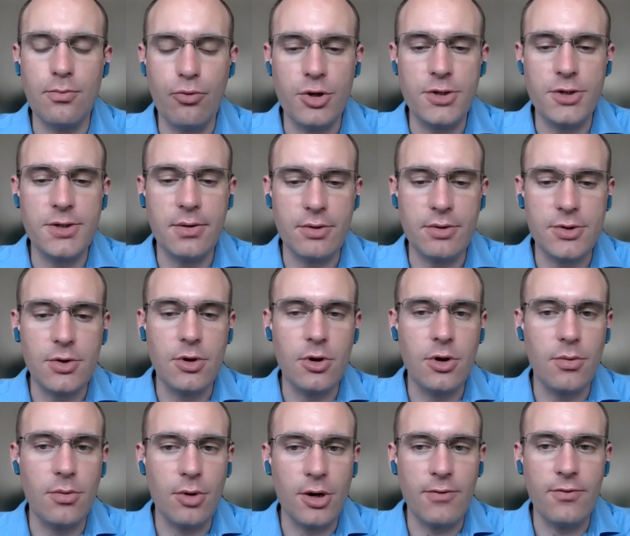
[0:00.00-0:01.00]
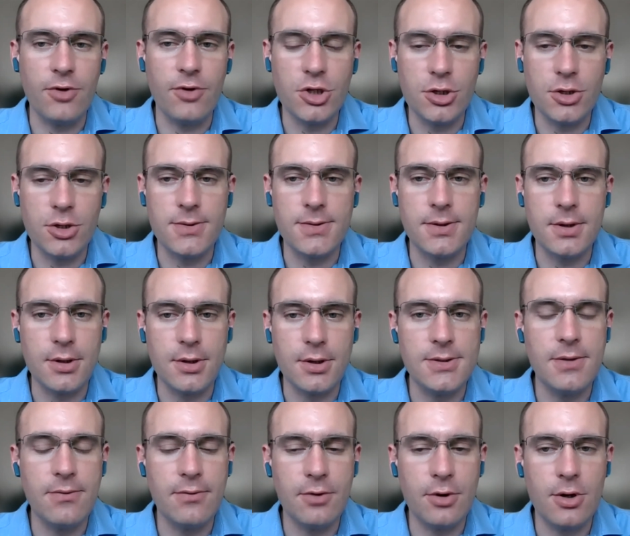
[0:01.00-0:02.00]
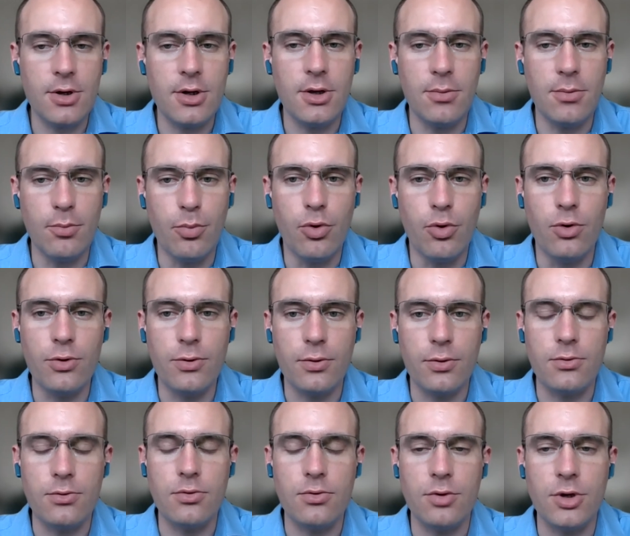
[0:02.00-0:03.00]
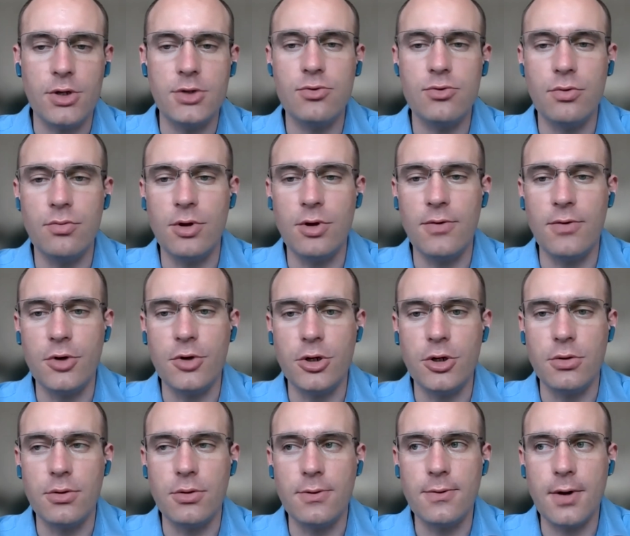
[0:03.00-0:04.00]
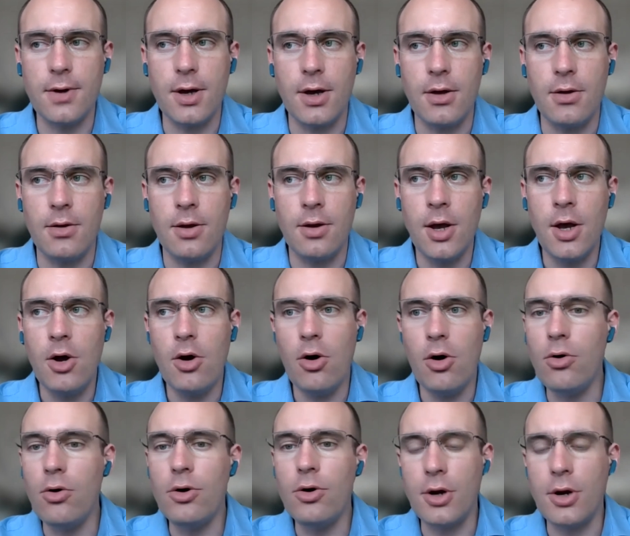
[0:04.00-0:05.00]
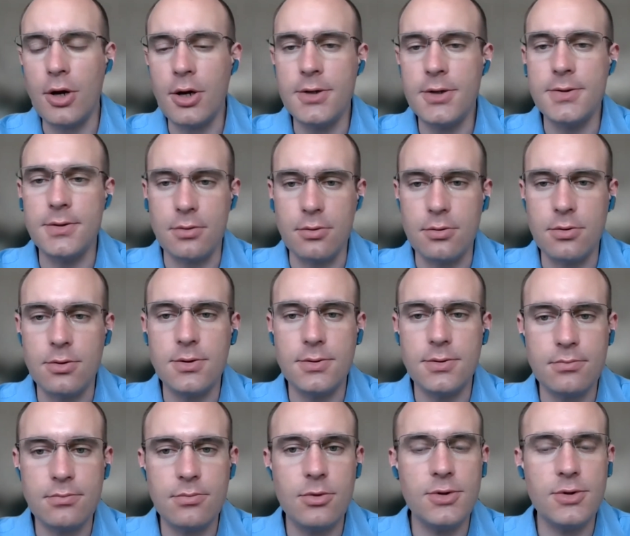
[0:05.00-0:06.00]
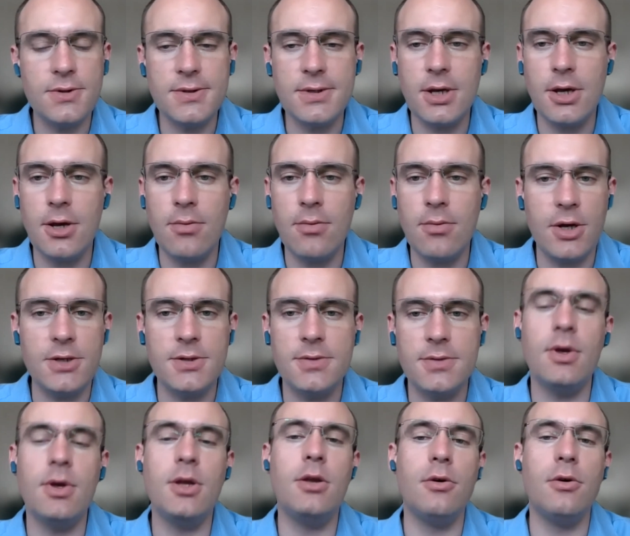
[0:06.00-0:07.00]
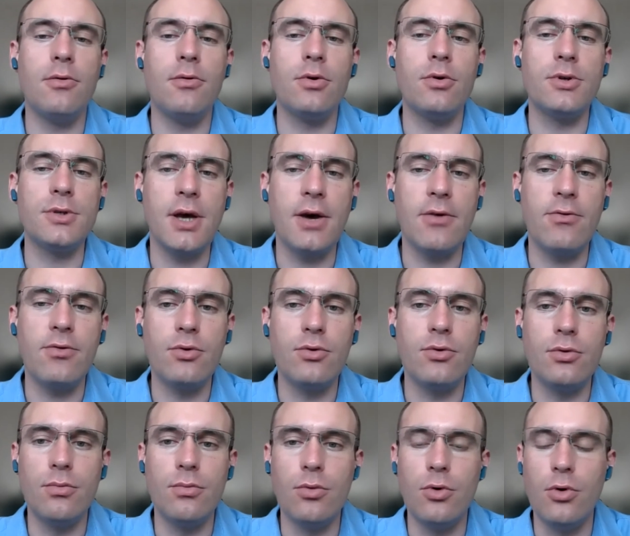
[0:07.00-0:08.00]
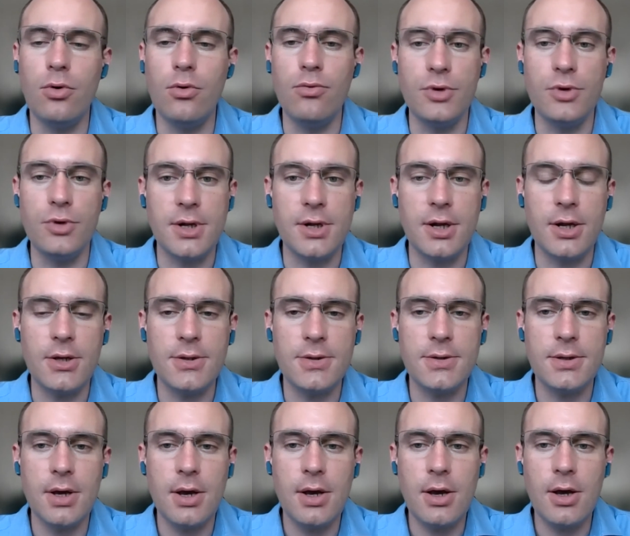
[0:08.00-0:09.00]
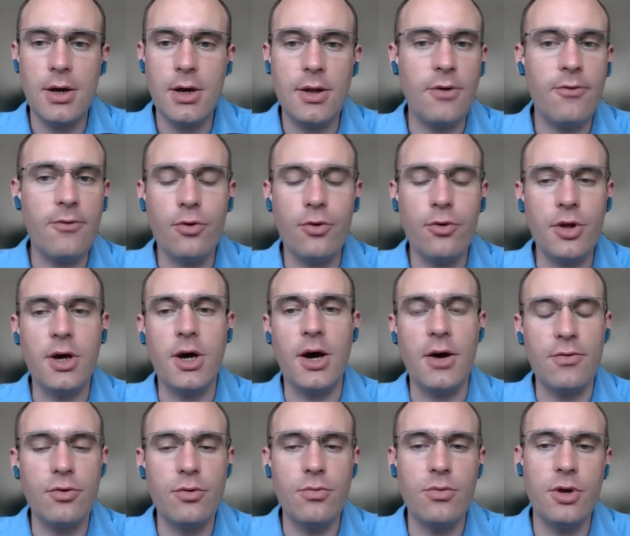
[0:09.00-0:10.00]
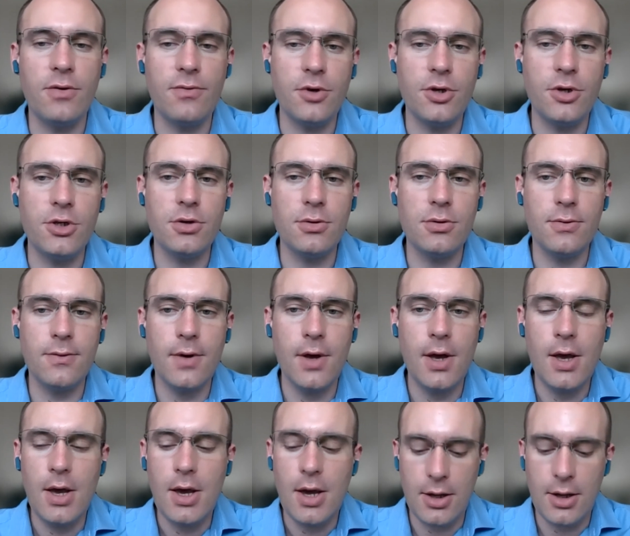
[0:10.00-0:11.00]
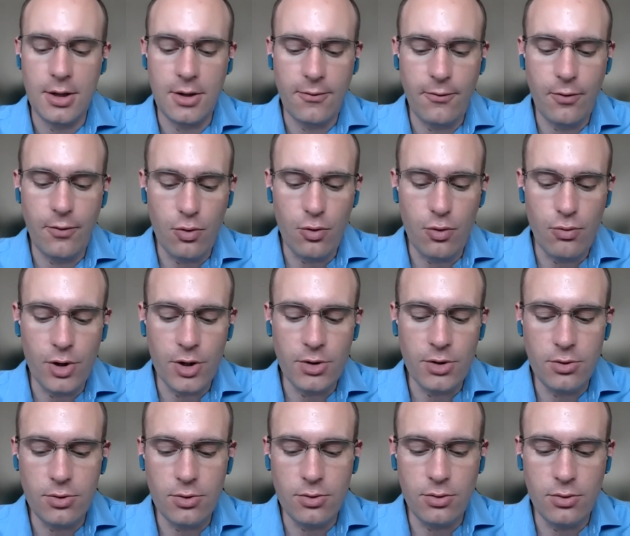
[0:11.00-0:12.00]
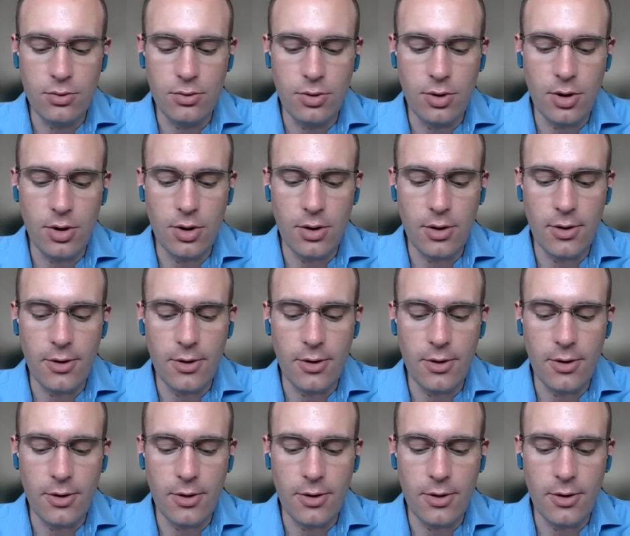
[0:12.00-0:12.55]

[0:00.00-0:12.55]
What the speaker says: Presley was talking about efficiency, and it's definitely important to be extremely efficient. And organizers same as many of us, have to do more with less, and therefore they have to be efficient. And therefore, when you